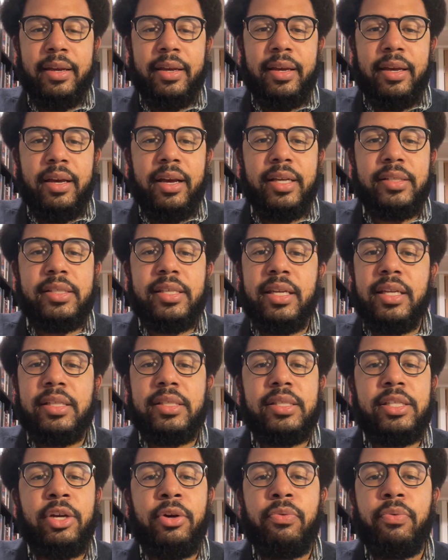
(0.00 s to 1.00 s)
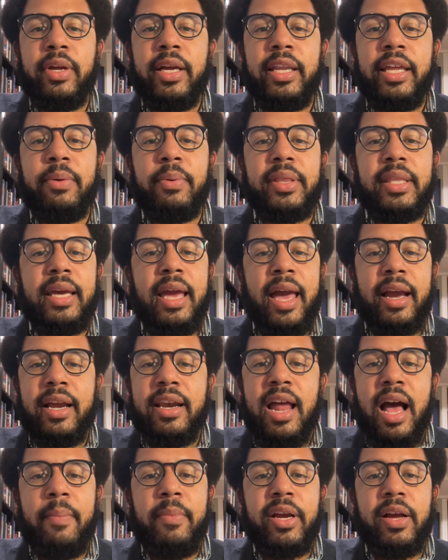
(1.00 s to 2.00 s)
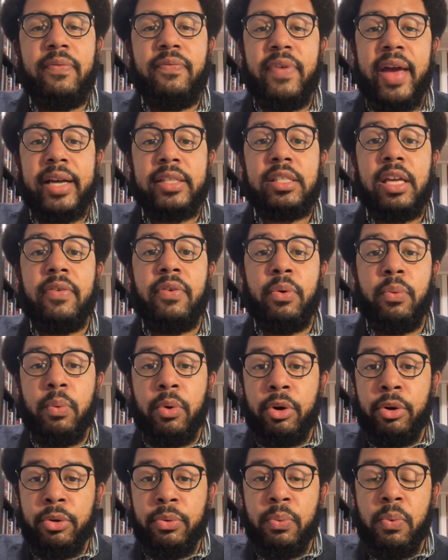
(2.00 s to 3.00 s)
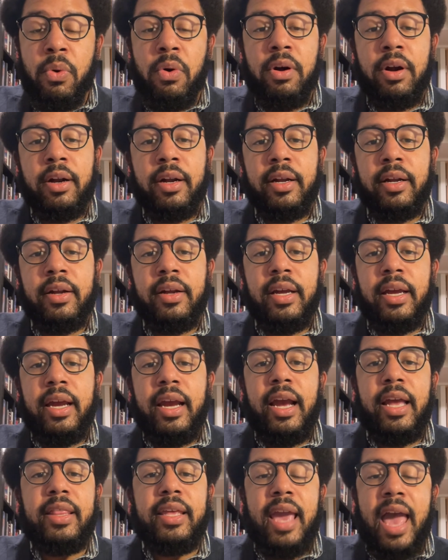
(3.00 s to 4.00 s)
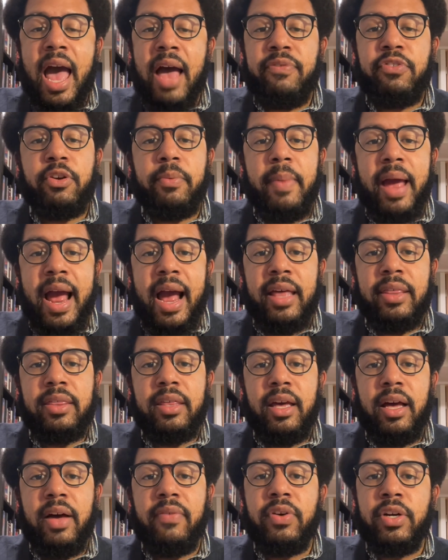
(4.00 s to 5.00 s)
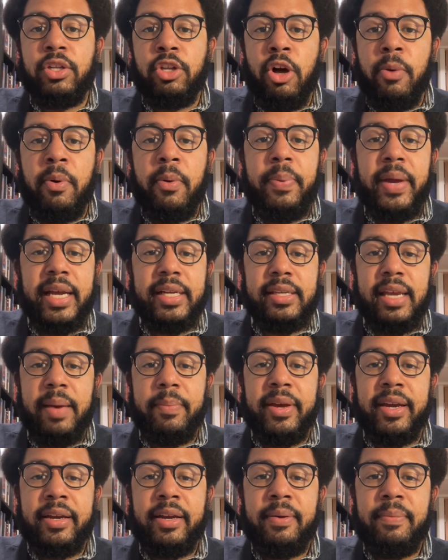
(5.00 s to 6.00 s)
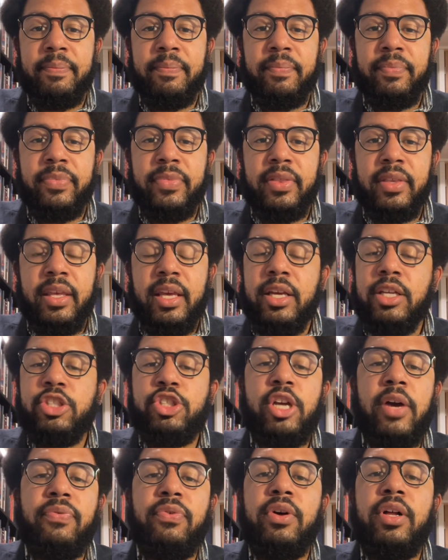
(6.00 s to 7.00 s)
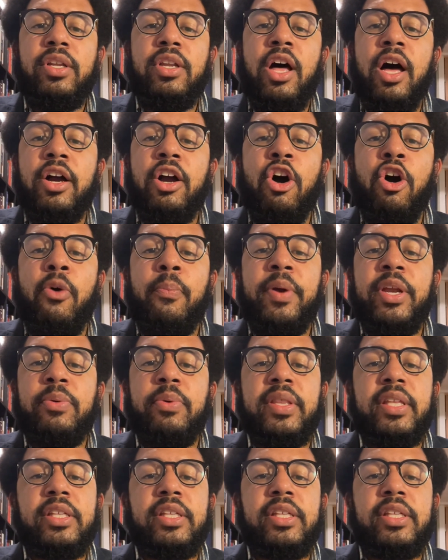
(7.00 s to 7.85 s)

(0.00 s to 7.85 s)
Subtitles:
a city still reeling with the economic effects of a world war and the aftermath of a global pandemic. Shuffle Along opened with its